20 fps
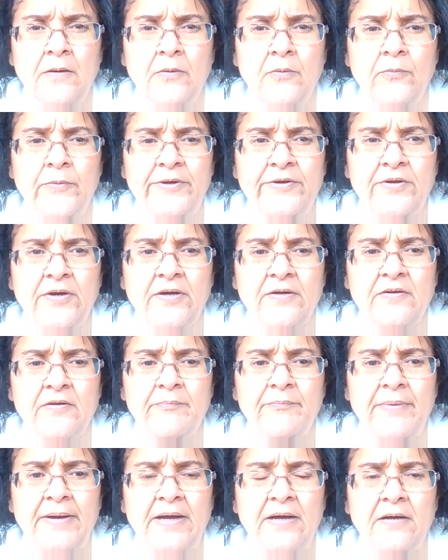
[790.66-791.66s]
We talked
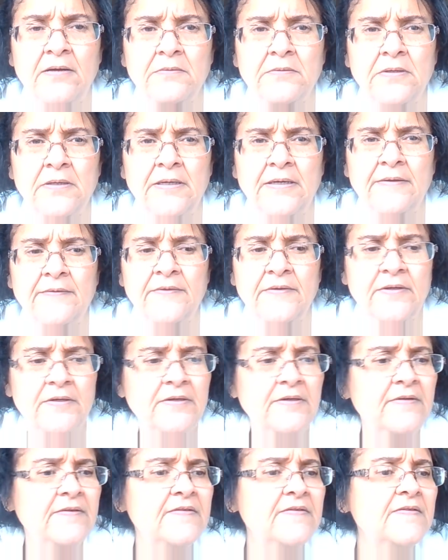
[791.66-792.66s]
about on
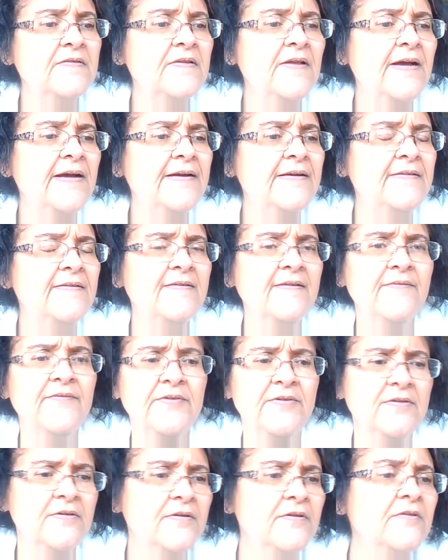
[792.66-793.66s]
the slide
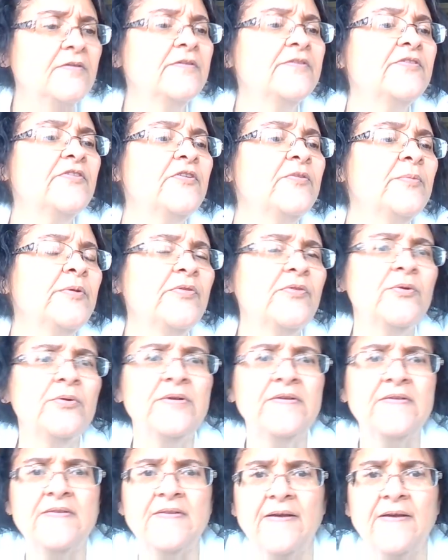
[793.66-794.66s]

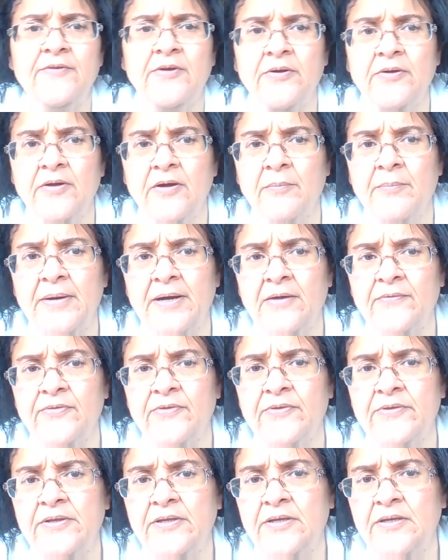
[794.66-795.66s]
37 about
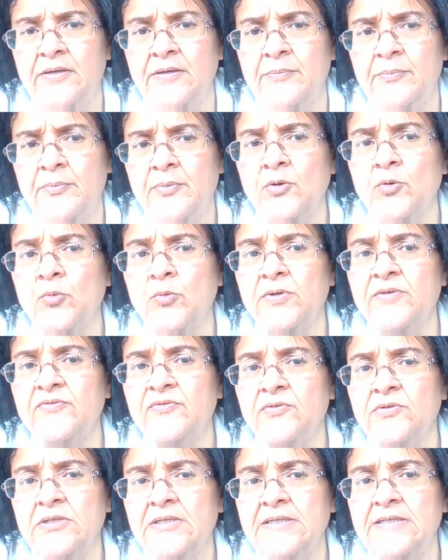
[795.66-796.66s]
the
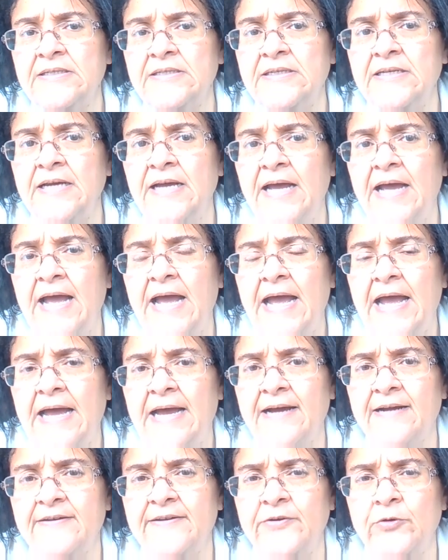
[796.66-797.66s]
peripherally
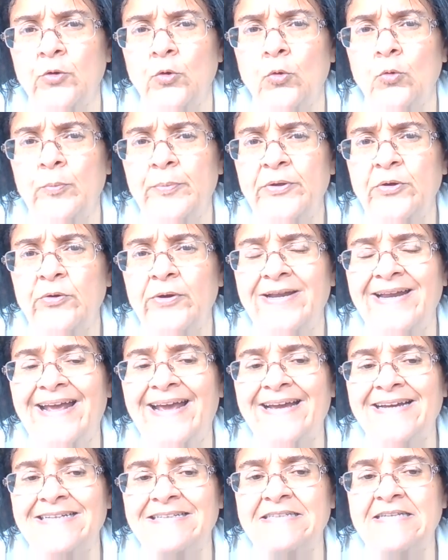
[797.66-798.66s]
acting opioid
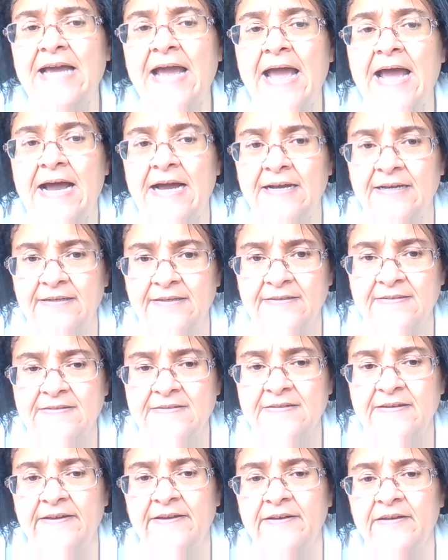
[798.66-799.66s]
antagonist,
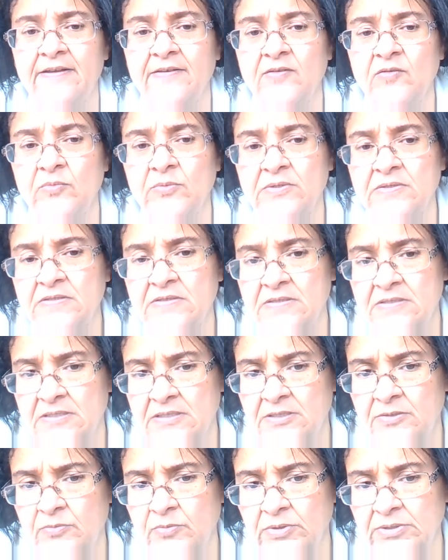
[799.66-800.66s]
and this was
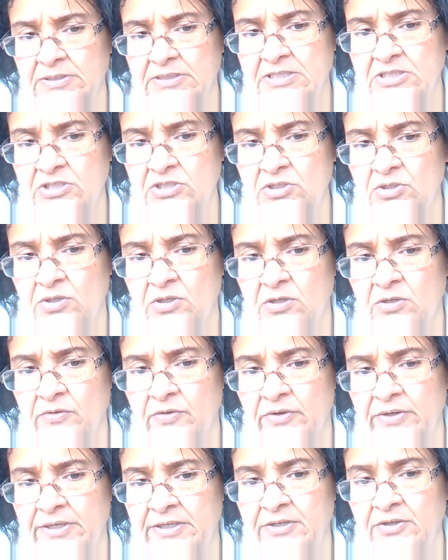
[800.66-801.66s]
the Relistor or the
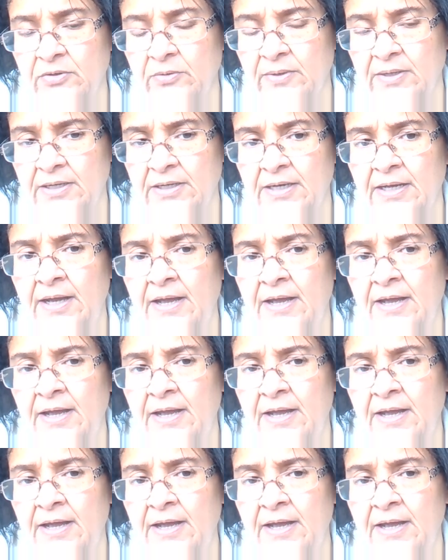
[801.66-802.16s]
Intereg,